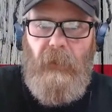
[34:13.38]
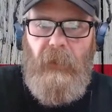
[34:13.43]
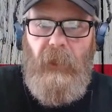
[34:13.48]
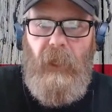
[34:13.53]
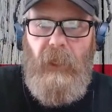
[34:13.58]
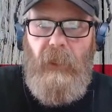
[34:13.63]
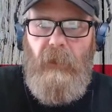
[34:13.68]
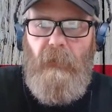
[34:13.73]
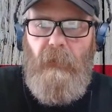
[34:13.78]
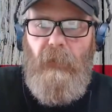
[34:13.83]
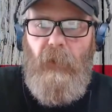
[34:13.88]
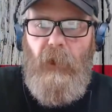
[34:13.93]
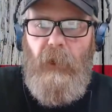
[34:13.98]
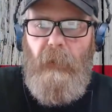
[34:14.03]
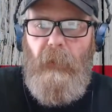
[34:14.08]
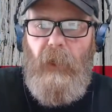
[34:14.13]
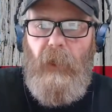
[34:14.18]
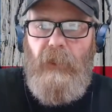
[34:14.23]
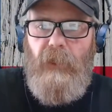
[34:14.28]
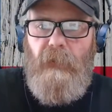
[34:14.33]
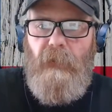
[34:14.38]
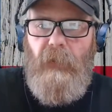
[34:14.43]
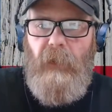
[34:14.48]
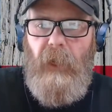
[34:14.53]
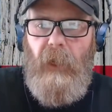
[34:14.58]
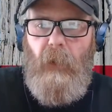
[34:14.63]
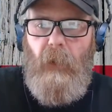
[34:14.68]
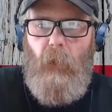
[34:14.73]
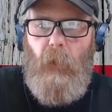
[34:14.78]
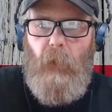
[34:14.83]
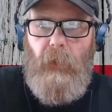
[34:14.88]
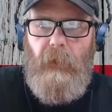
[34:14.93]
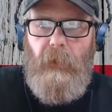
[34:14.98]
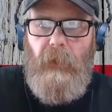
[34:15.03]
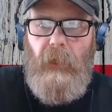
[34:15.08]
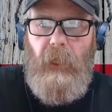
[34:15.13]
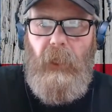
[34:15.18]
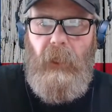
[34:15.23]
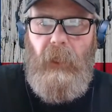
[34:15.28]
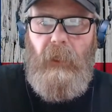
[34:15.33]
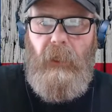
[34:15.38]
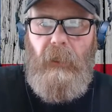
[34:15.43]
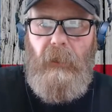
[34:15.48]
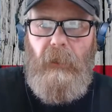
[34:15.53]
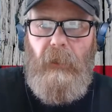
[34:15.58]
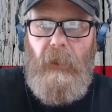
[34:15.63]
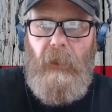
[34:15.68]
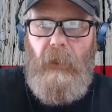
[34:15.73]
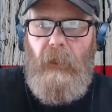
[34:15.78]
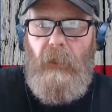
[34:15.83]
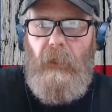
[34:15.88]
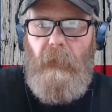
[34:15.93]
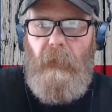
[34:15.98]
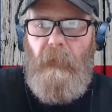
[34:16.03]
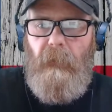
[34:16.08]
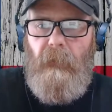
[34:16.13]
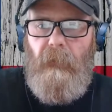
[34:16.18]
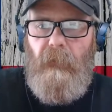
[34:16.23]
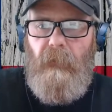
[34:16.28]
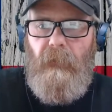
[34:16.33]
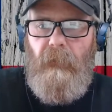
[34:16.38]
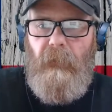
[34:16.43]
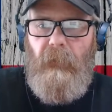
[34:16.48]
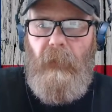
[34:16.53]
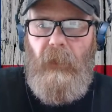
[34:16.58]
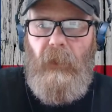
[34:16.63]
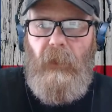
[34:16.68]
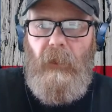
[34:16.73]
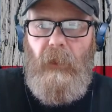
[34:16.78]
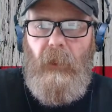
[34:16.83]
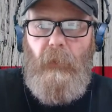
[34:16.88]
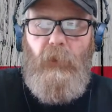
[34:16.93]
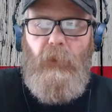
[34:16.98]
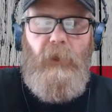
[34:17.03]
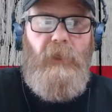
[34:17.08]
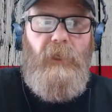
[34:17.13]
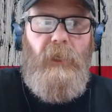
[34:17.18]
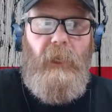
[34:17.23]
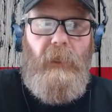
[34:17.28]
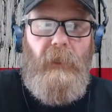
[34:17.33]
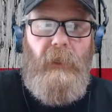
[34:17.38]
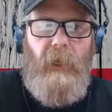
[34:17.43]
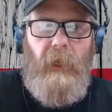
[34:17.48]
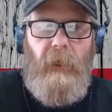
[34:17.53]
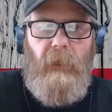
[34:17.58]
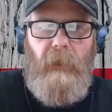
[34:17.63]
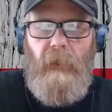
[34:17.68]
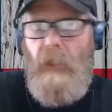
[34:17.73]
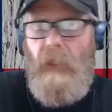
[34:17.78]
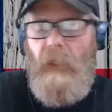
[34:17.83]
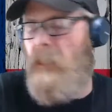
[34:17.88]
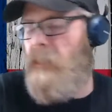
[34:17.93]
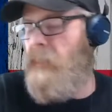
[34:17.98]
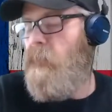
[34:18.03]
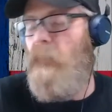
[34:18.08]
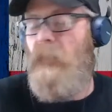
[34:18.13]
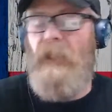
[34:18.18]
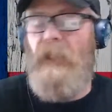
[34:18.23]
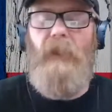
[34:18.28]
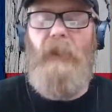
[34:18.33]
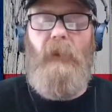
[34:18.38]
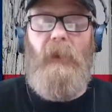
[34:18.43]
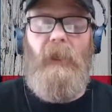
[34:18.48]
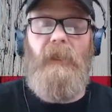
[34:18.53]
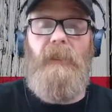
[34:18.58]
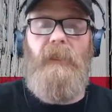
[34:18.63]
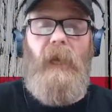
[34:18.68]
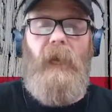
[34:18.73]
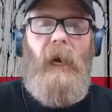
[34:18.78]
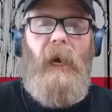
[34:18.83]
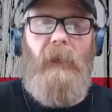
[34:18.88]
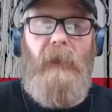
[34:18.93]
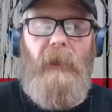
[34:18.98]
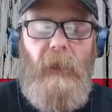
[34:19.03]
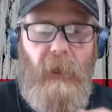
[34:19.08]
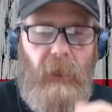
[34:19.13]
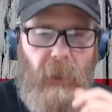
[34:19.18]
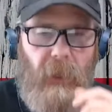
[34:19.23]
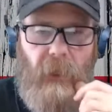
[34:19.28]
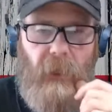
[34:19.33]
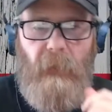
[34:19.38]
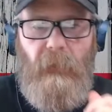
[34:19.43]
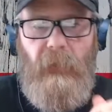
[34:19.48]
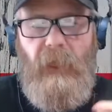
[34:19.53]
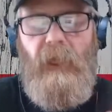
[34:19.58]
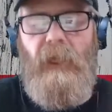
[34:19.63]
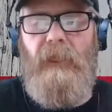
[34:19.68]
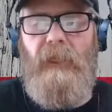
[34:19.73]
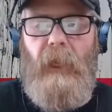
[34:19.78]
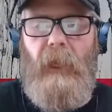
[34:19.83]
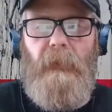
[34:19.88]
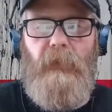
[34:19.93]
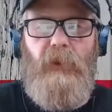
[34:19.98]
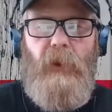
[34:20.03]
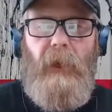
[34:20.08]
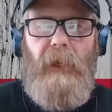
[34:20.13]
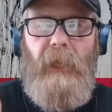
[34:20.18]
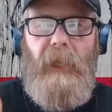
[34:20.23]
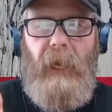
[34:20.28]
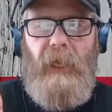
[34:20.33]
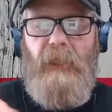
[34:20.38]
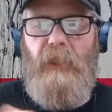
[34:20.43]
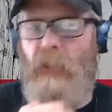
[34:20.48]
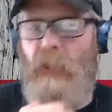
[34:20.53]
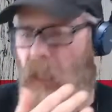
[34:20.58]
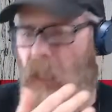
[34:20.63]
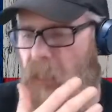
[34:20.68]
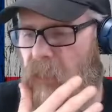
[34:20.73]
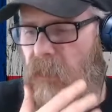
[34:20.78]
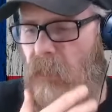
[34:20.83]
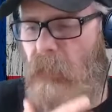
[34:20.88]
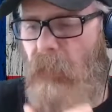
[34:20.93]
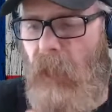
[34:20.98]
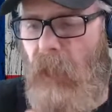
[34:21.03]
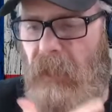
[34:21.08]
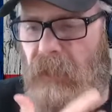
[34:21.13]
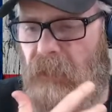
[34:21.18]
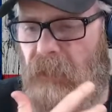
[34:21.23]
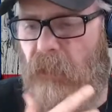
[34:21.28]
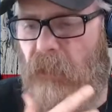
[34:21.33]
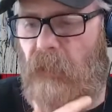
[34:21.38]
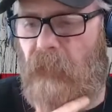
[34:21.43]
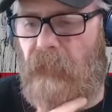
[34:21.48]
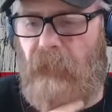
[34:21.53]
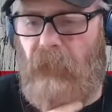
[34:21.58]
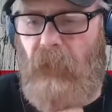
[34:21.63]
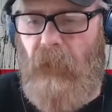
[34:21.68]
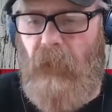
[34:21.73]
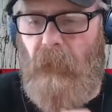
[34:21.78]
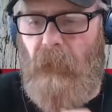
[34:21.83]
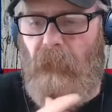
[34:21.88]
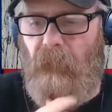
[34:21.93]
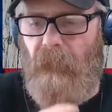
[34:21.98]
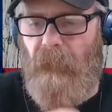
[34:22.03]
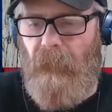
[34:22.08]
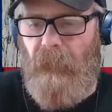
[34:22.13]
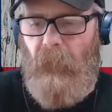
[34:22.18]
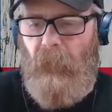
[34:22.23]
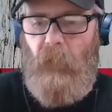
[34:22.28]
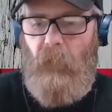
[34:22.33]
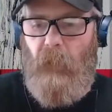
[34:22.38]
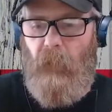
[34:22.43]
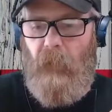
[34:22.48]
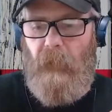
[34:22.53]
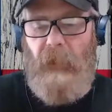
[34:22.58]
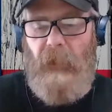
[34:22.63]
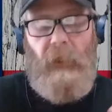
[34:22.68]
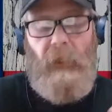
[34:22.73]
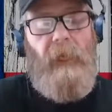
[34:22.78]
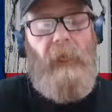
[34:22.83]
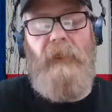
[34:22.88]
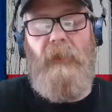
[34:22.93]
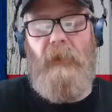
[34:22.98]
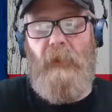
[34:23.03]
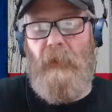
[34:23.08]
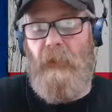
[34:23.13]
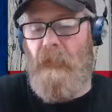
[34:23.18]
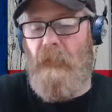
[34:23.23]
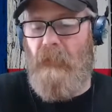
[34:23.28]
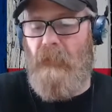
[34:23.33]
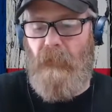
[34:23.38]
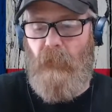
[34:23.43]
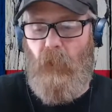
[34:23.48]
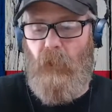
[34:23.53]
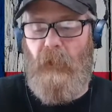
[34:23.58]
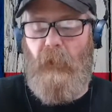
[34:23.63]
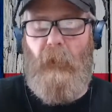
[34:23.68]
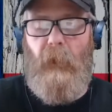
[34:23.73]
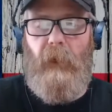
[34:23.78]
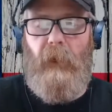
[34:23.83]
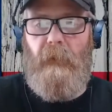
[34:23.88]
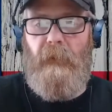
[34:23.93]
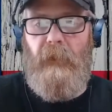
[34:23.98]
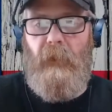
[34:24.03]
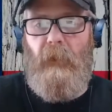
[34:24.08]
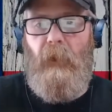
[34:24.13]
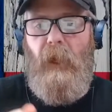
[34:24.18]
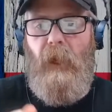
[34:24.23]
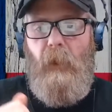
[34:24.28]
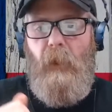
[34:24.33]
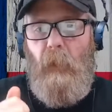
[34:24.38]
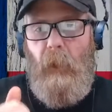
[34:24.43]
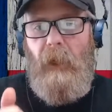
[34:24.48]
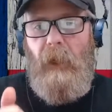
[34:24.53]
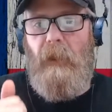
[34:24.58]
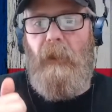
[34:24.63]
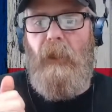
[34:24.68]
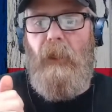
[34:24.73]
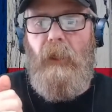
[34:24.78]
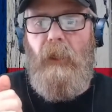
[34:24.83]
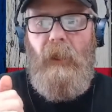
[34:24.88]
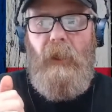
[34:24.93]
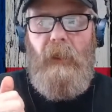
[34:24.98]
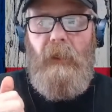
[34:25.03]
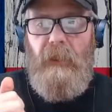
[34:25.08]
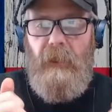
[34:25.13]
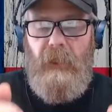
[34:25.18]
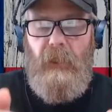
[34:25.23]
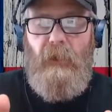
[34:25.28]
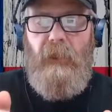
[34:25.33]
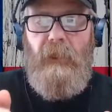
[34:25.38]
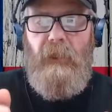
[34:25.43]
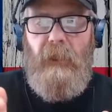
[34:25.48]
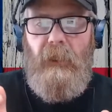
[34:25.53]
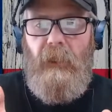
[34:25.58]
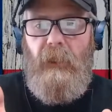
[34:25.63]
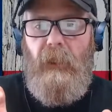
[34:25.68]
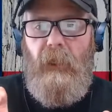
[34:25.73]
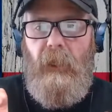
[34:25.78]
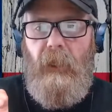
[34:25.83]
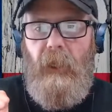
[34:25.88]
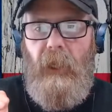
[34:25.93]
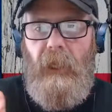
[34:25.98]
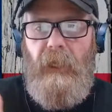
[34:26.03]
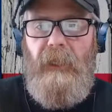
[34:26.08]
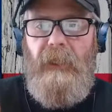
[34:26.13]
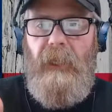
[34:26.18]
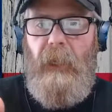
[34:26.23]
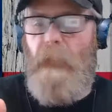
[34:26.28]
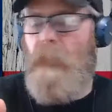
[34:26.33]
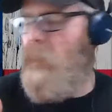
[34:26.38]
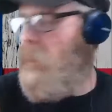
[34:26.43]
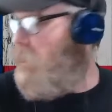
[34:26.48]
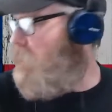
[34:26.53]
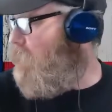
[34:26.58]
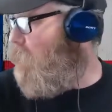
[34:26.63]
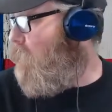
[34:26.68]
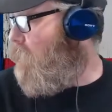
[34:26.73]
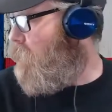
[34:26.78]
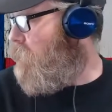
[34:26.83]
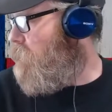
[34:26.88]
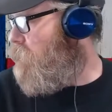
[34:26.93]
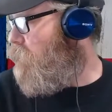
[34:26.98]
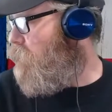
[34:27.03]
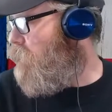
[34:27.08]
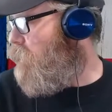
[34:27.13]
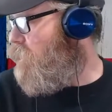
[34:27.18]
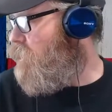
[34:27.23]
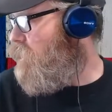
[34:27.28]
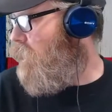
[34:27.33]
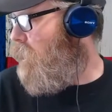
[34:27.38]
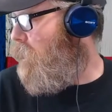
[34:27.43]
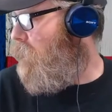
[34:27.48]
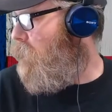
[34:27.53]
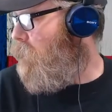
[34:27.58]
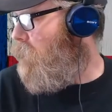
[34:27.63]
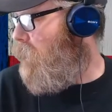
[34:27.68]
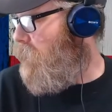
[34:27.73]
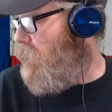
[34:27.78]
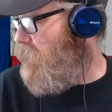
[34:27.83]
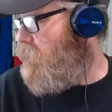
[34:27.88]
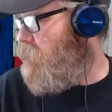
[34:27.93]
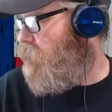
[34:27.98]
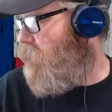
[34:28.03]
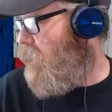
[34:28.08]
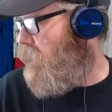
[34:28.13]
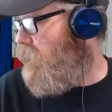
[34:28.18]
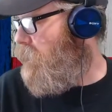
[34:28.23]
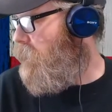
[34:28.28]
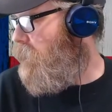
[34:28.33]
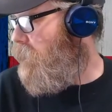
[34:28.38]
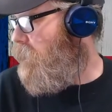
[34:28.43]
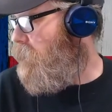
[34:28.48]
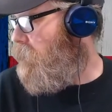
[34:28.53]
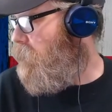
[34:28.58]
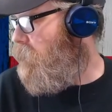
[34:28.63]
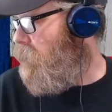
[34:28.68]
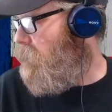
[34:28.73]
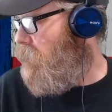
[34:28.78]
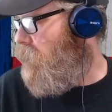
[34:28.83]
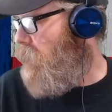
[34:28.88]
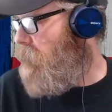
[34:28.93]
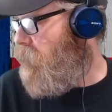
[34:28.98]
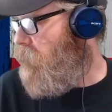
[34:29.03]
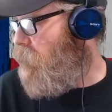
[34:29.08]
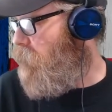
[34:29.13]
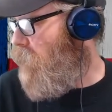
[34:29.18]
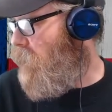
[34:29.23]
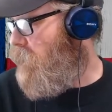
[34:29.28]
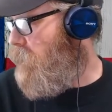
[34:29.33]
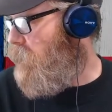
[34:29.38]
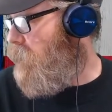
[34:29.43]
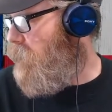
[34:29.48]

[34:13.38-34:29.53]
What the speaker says: thank you very much for that order. And I appreciate that. We do this not because I'm trying to ask you guys to buy stuff, although if you'd like to, you're more than welcome to. But seriously, anytime we get an order during the show on this Friday night, every Friday